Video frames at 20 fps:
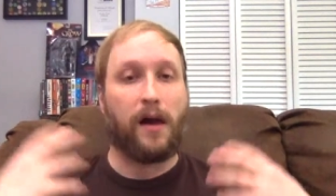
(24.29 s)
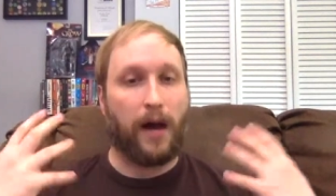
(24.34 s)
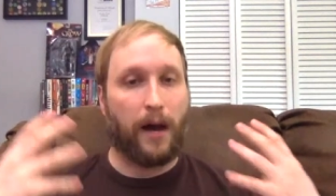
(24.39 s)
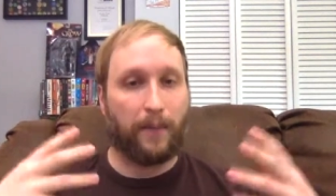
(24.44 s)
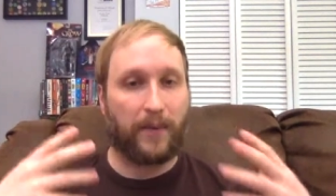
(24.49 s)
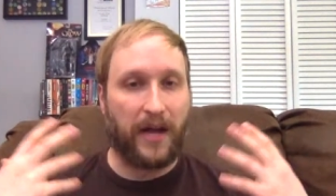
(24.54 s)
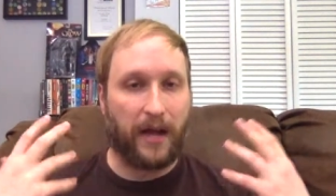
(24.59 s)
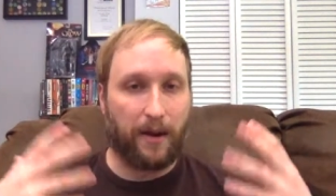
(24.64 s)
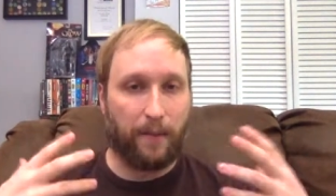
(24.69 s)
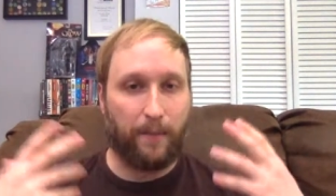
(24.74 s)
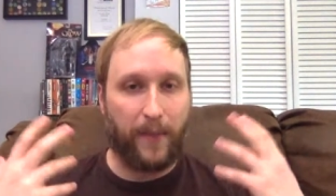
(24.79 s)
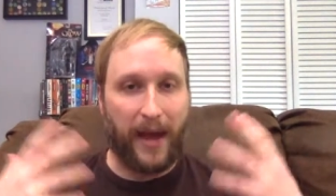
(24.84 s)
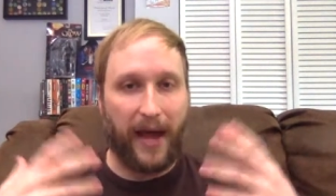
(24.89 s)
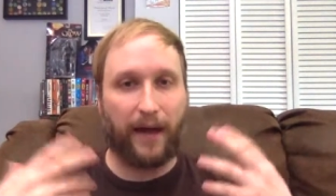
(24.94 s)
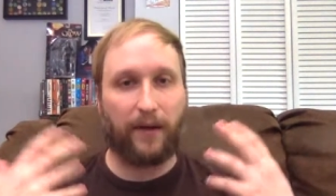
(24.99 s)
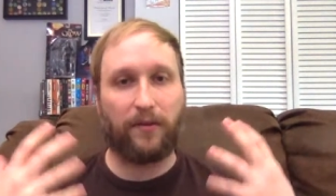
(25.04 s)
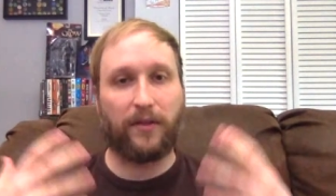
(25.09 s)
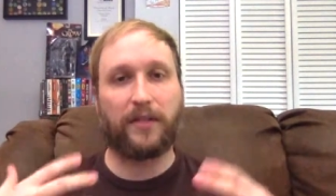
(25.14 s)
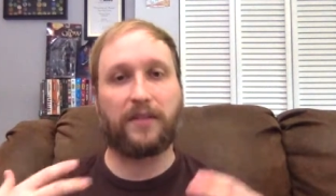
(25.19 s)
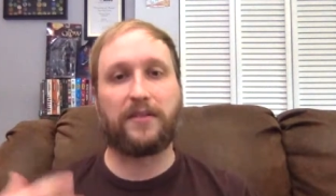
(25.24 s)
I'm kind of
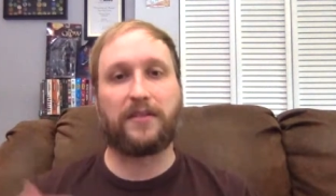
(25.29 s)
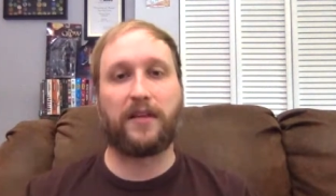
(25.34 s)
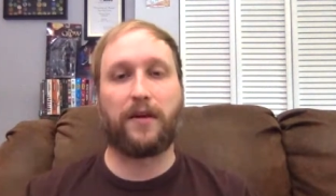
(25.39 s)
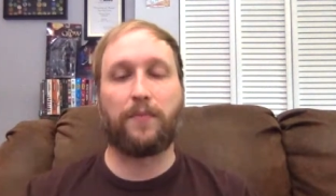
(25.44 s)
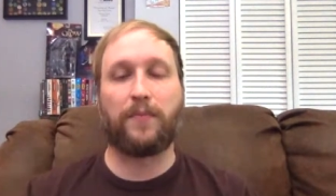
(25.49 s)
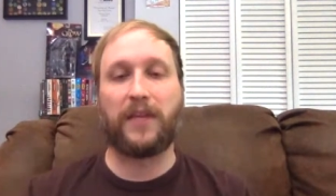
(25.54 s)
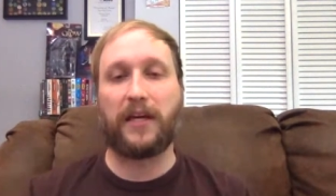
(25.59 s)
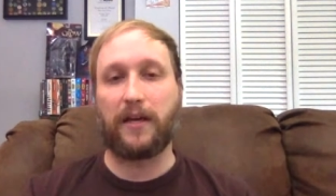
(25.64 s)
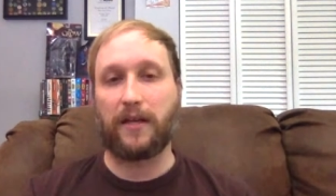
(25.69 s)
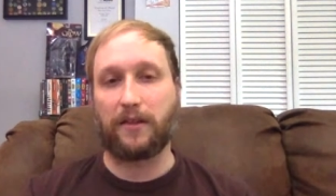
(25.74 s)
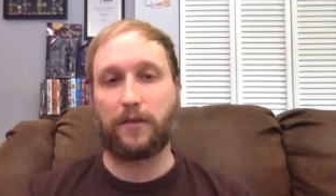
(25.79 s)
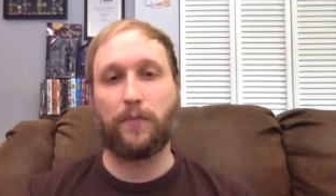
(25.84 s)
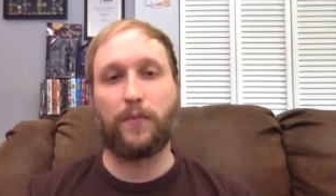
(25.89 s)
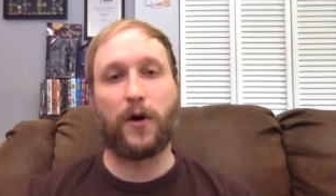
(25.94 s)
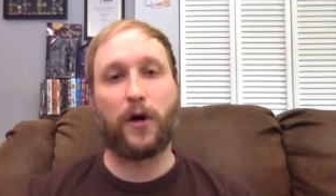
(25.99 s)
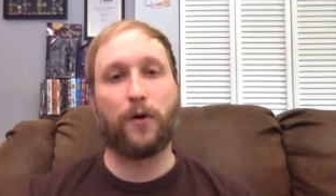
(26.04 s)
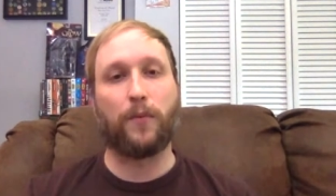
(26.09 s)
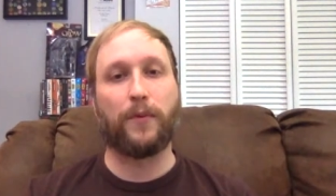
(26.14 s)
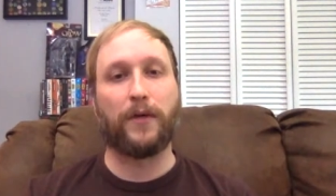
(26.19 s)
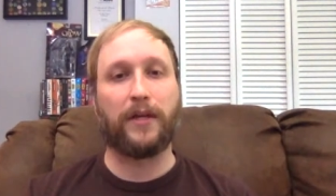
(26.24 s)
battling something at the
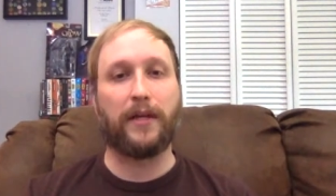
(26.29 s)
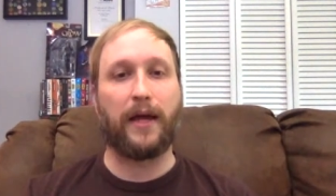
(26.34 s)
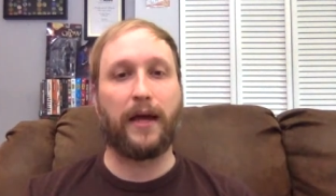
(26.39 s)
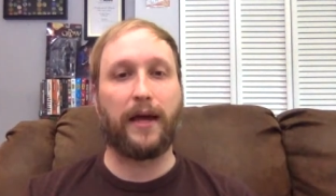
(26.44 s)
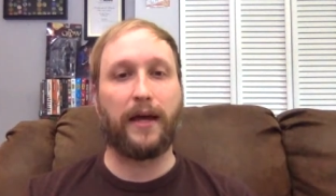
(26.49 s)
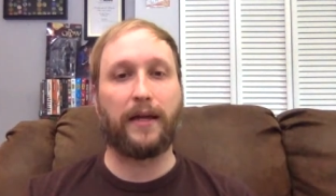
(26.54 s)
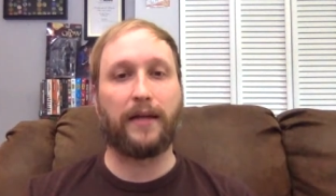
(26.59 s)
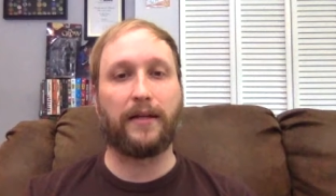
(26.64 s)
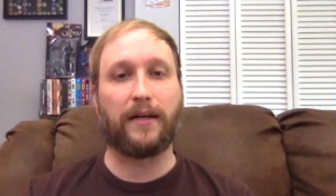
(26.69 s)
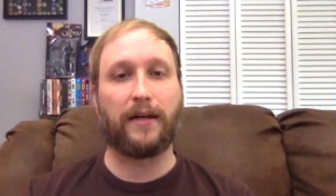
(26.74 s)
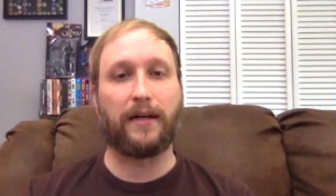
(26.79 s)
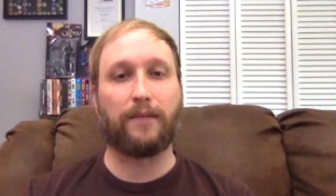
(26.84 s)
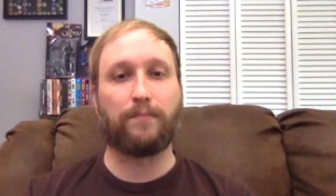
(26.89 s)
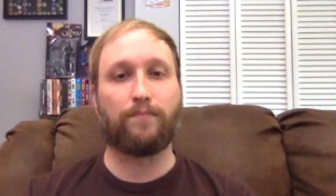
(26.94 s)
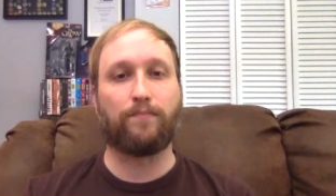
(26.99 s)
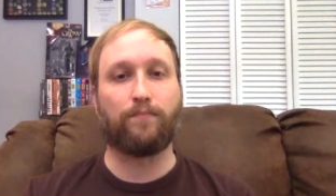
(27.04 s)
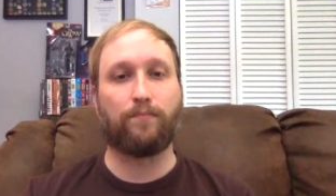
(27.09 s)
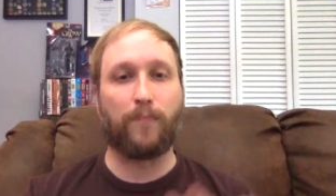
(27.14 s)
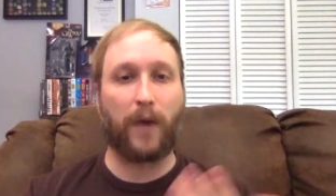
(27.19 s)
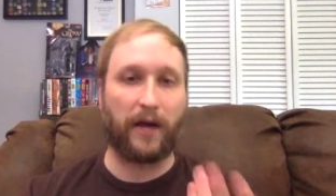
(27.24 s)
moment, and
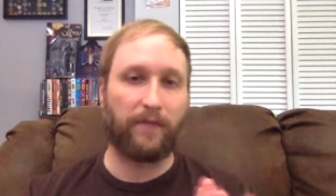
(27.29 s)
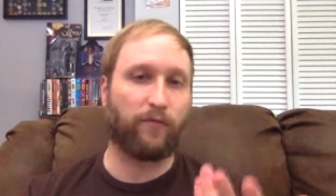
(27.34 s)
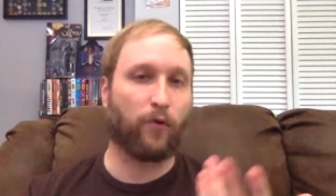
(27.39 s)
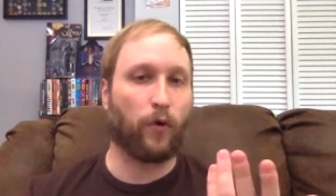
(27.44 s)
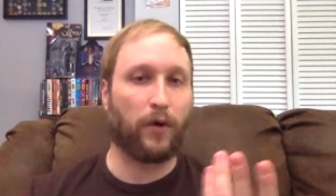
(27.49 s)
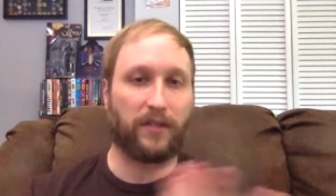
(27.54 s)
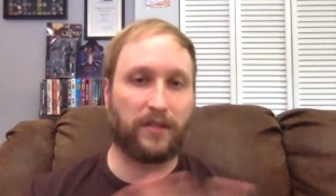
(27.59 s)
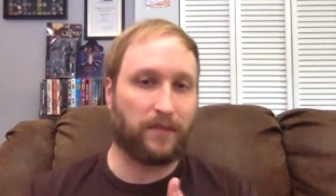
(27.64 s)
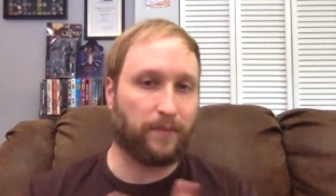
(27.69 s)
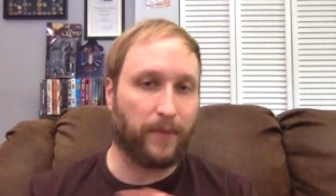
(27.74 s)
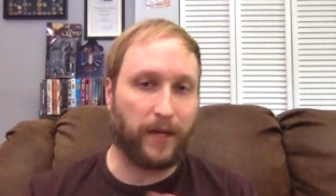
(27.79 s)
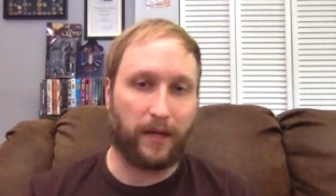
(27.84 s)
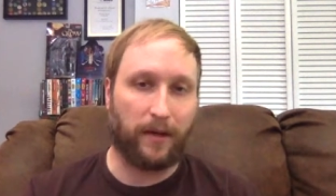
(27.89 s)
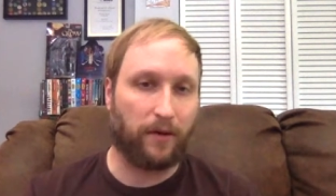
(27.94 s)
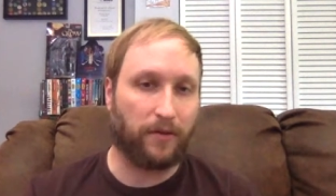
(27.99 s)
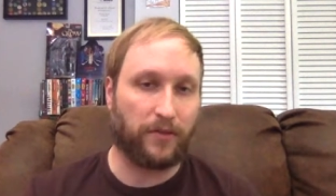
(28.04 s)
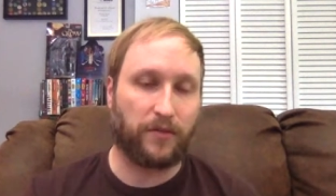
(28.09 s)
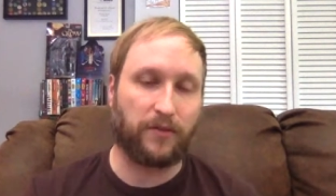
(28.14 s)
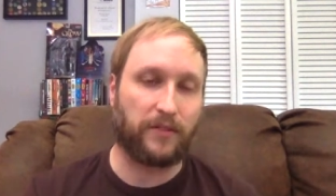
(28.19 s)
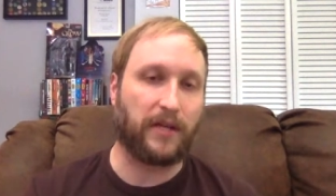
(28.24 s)
um, my voice may
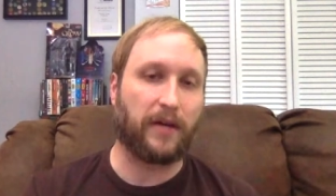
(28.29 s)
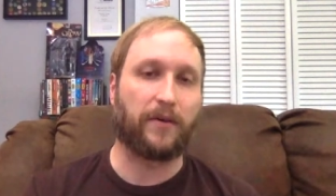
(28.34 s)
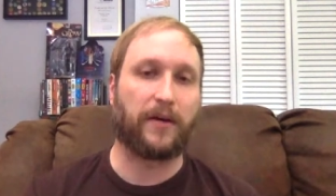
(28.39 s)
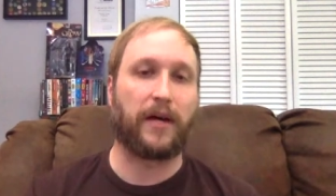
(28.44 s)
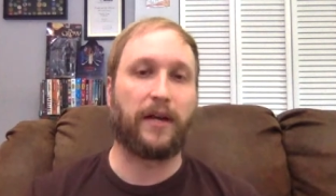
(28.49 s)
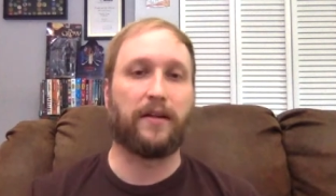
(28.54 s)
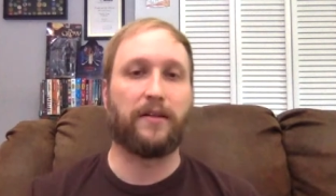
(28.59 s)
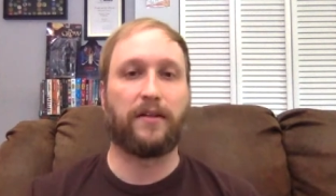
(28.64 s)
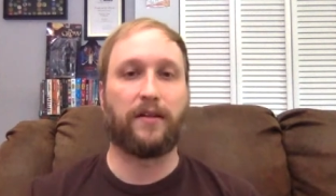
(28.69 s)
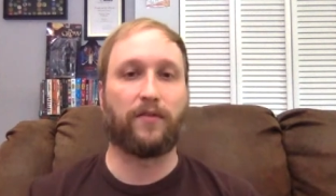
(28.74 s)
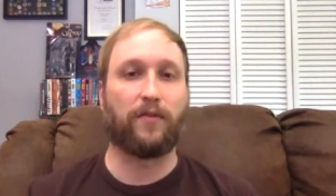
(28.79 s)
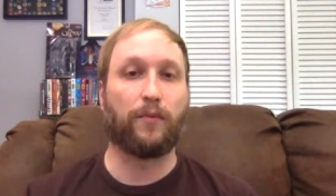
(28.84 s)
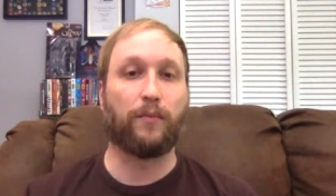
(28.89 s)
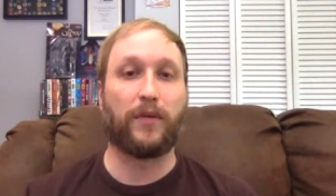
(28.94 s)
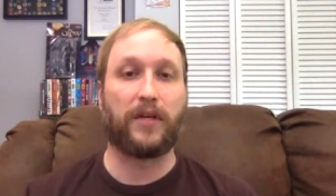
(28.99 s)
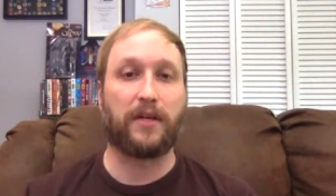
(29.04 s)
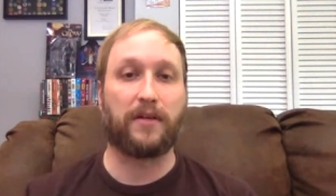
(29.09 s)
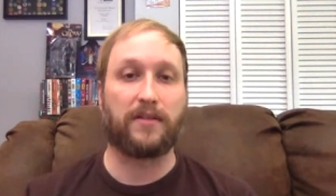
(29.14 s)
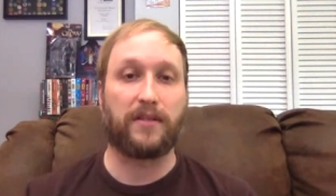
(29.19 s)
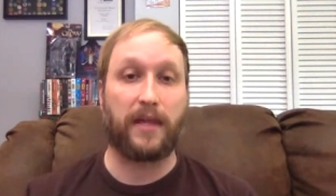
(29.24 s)
also sound kind of different
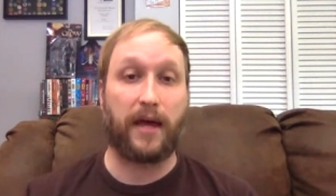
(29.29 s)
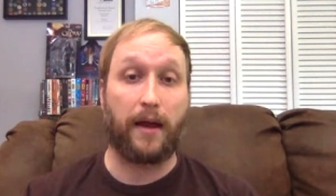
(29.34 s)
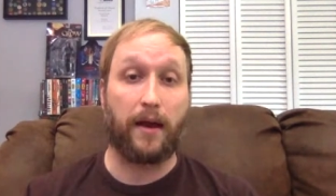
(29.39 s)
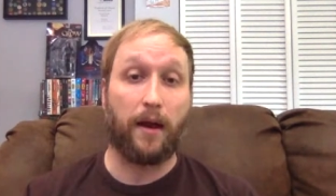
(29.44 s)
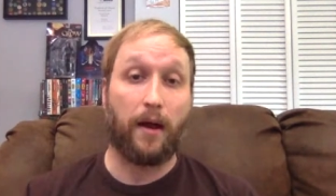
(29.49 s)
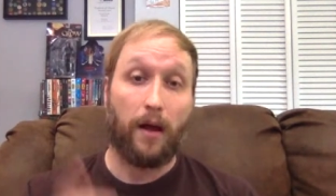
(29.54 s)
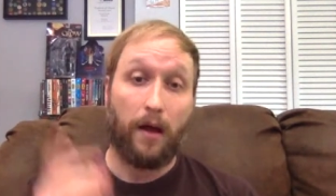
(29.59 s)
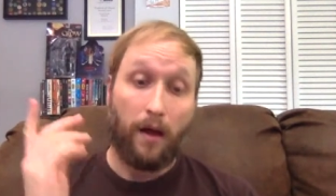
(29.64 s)
because of that.